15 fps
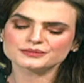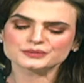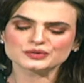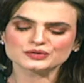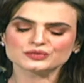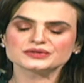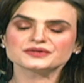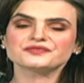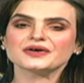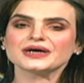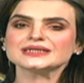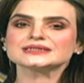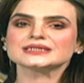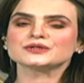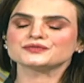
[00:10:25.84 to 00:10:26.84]
you know, the
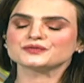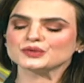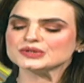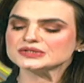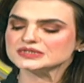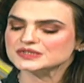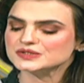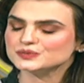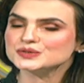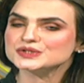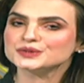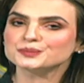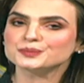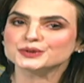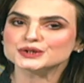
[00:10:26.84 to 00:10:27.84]
fact that, of course, this was
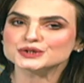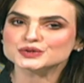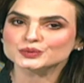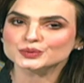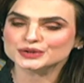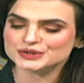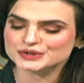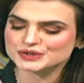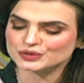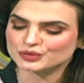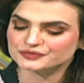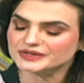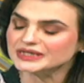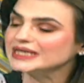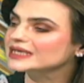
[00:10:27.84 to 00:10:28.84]
in pursuance
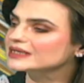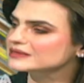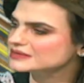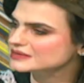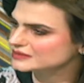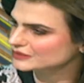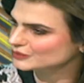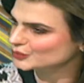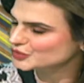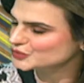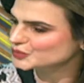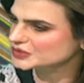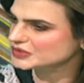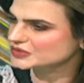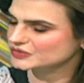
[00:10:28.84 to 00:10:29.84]
of a case, which
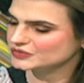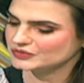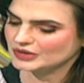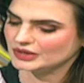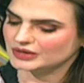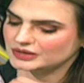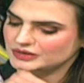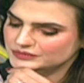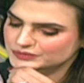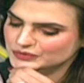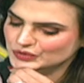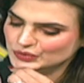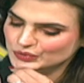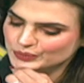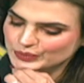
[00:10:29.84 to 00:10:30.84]
was,
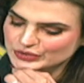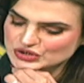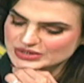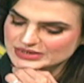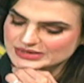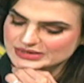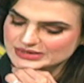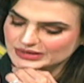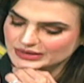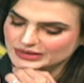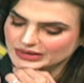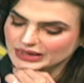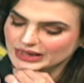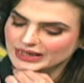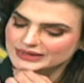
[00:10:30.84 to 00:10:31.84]
you know, which is
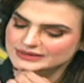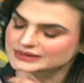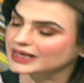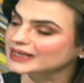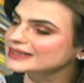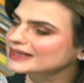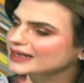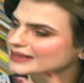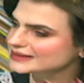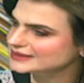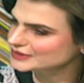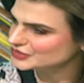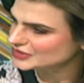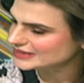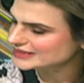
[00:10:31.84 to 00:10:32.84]
the
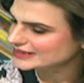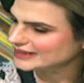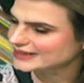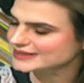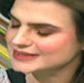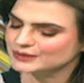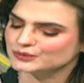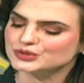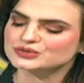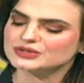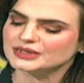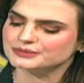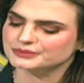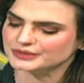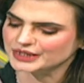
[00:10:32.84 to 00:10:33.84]
Al-Qadr Trust case. I want to
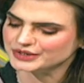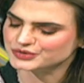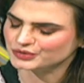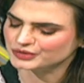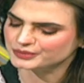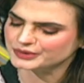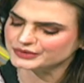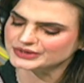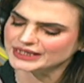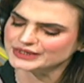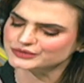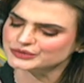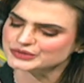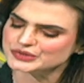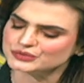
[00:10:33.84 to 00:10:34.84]
come and talk about
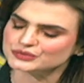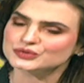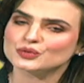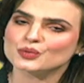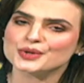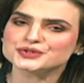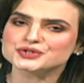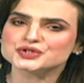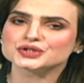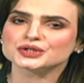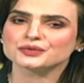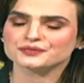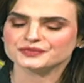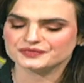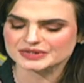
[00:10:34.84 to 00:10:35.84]
that also. The
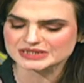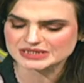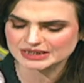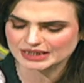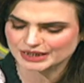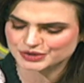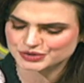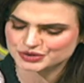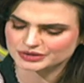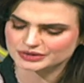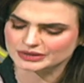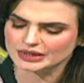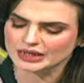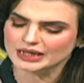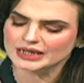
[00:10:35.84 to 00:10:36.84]
question of
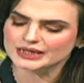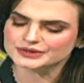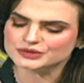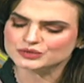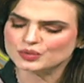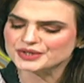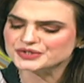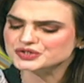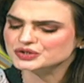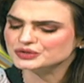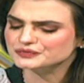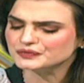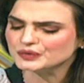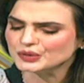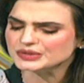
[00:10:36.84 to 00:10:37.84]
investigation. The question,
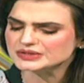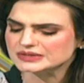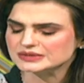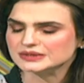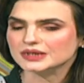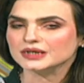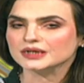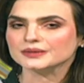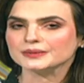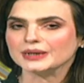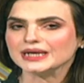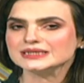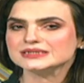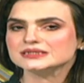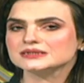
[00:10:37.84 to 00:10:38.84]
of course,
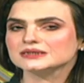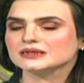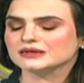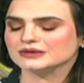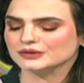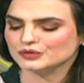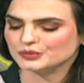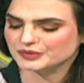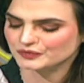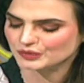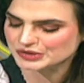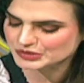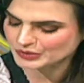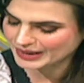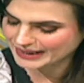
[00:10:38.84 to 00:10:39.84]
as, you know, we've
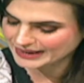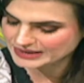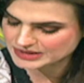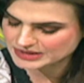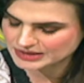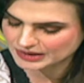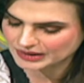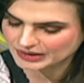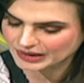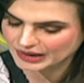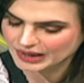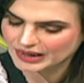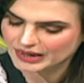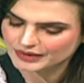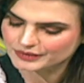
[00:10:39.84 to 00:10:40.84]
also had
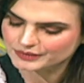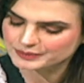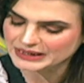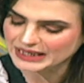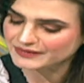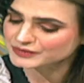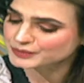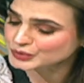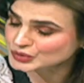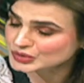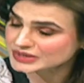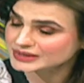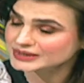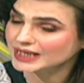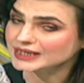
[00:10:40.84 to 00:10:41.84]
Bilawal Bhutto
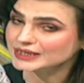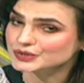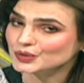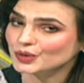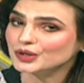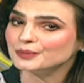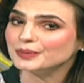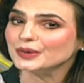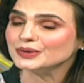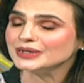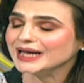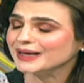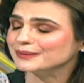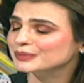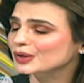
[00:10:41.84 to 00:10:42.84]
Zardari talk about
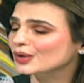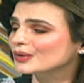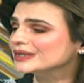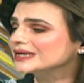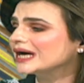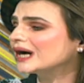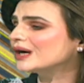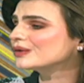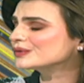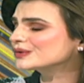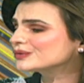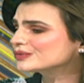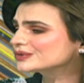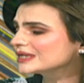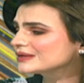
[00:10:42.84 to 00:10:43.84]
NAB law and how,
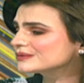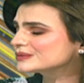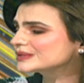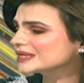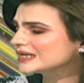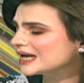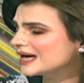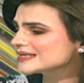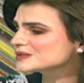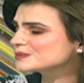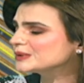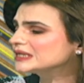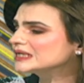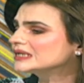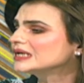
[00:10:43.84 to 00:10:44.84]
you know, there has
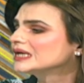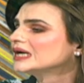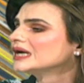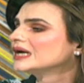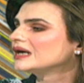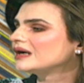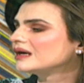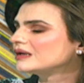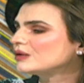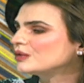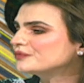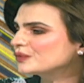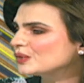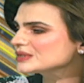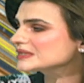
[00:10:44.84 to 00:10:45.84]
been,
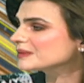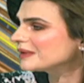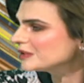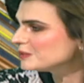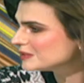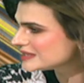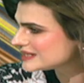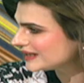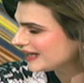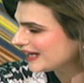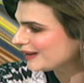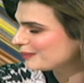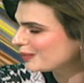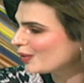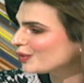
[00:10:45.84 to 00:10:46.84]
of course, amendment in
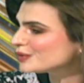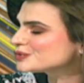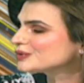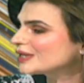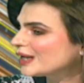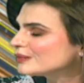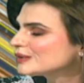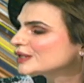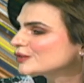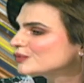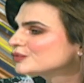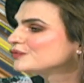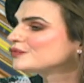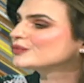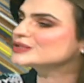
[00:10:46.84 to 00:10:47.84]
NAB law to now
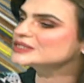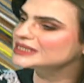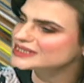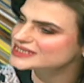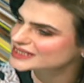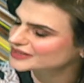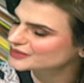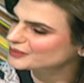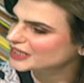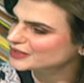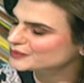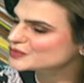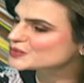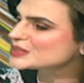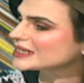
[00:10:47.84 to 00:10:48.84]
include 14-day
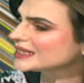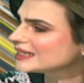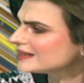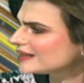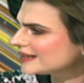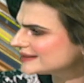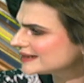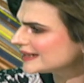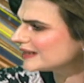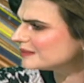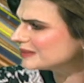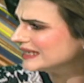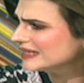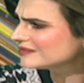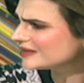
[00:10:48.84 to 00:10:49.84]
remand, which was earlier, I
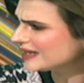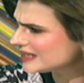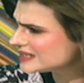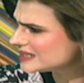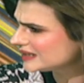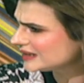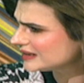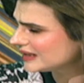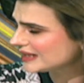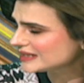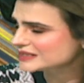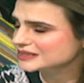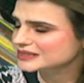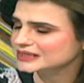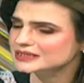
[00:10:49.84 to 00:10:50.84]
believe,
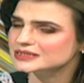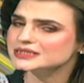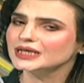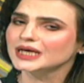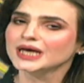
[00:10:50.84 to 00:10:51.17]
90 days.